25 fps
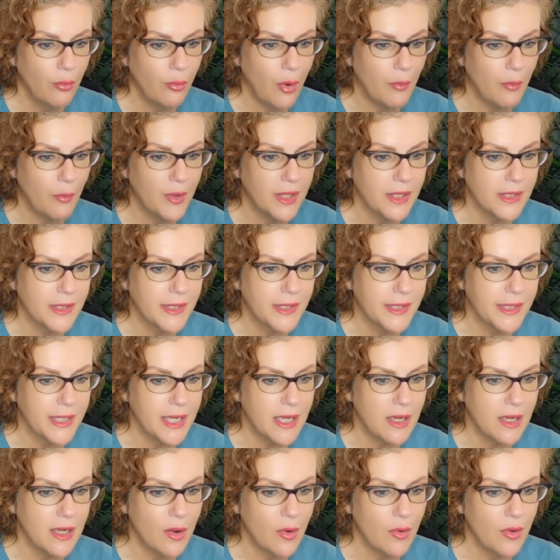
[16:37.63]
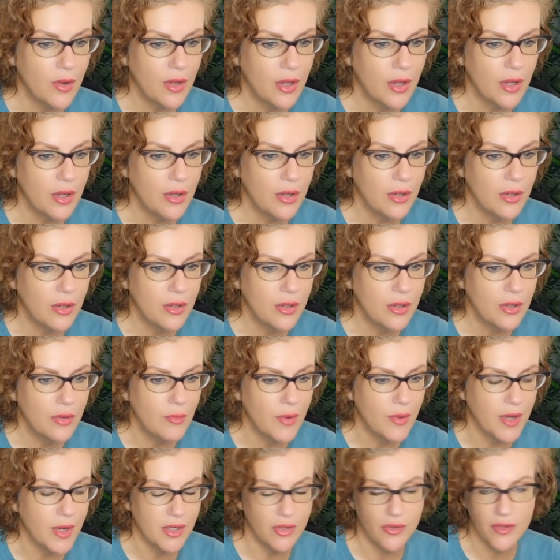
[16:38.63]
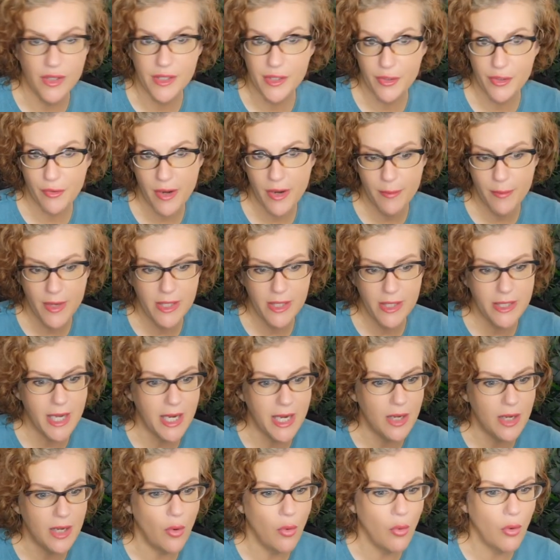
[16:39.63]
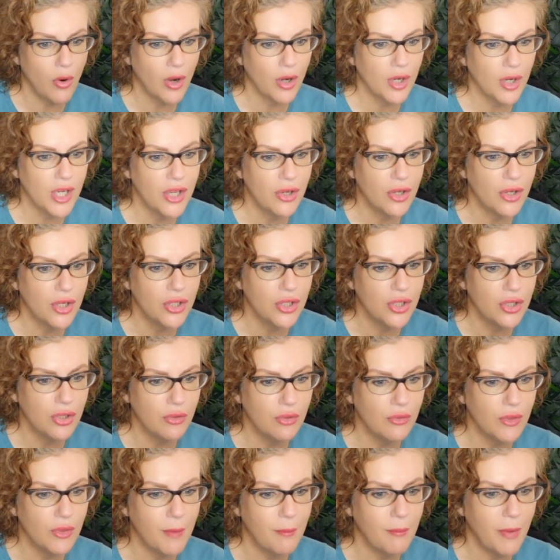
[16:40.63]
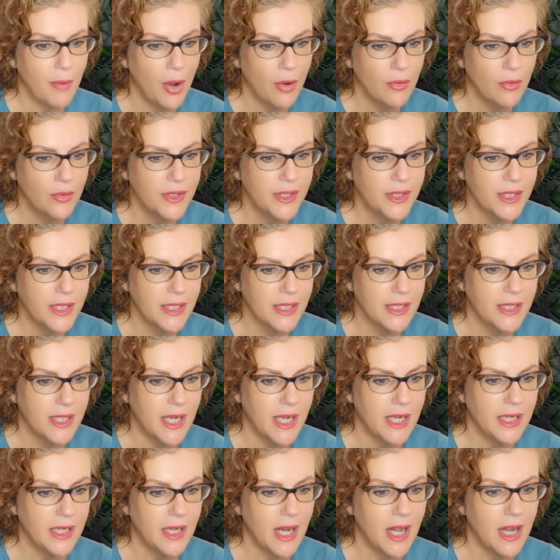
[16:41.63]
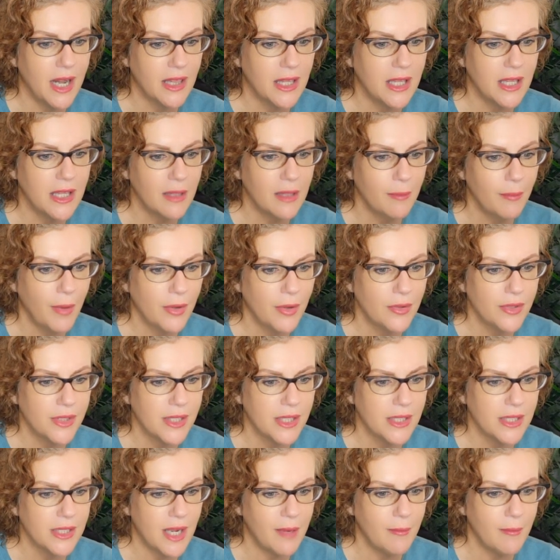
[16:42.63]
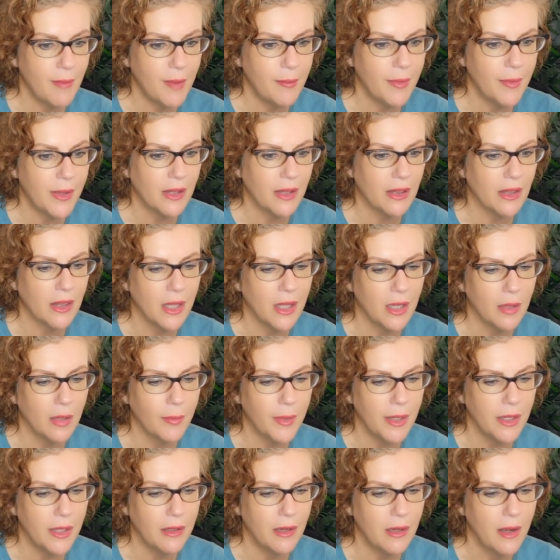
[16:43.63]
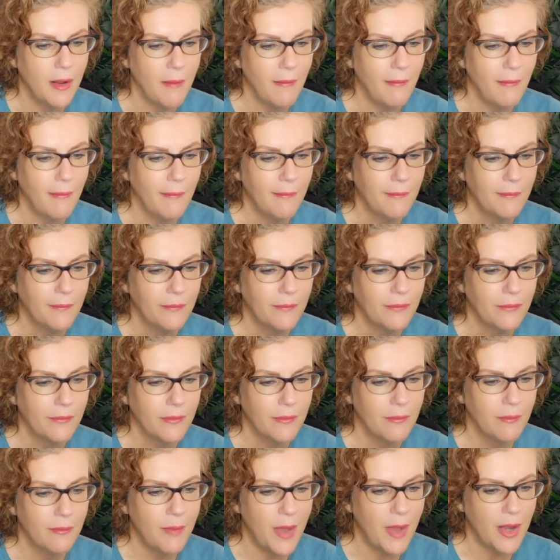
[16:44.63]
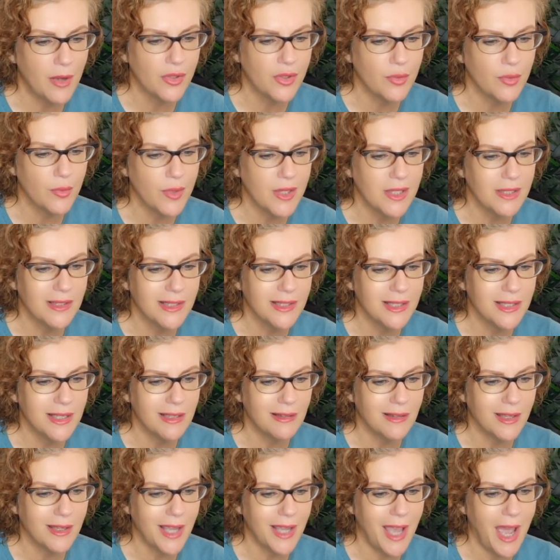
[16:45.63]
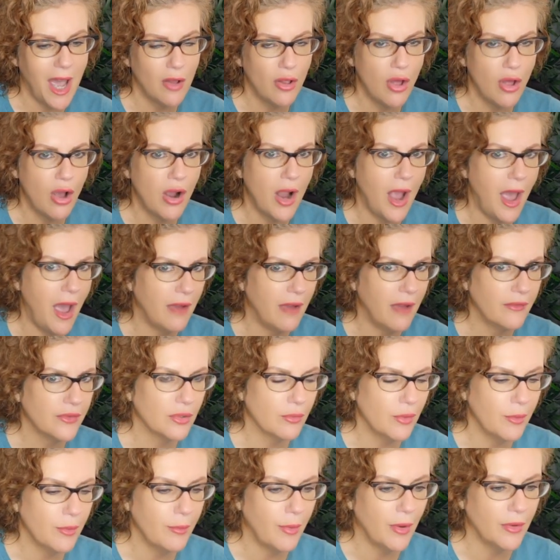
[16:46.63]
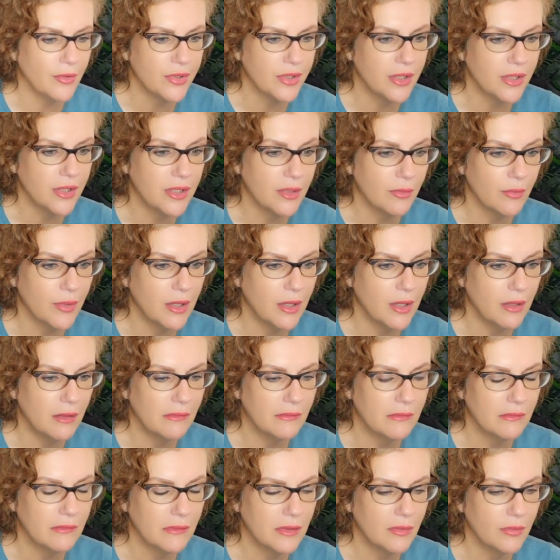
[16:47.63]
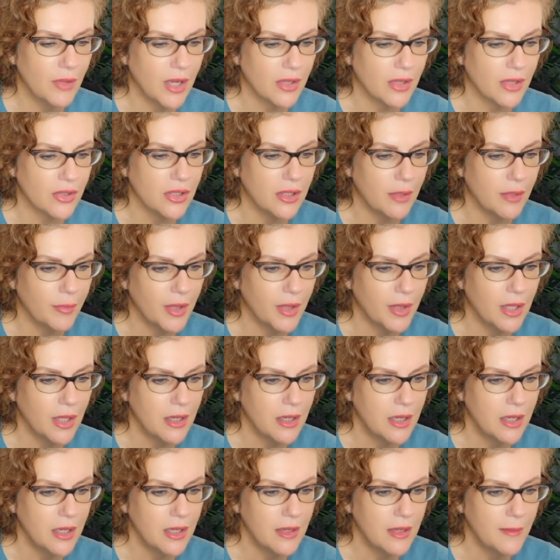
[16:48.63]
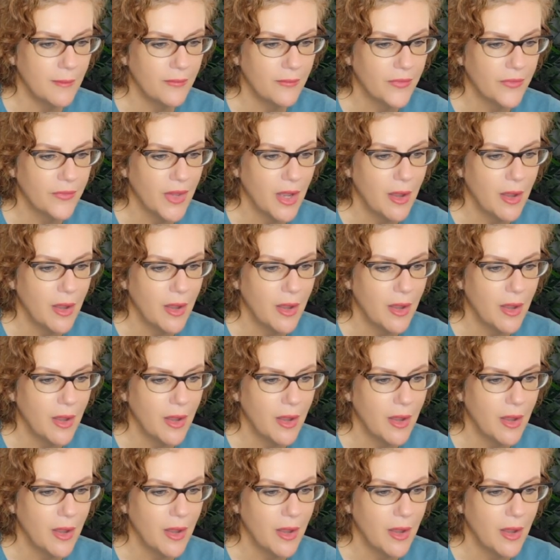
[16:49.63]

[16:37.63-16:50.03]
what we can see, we can do the scraping date, or you can do the posting date. And I think the posting date might be a little bit better, so we can see like how long after we posted did we actually apply.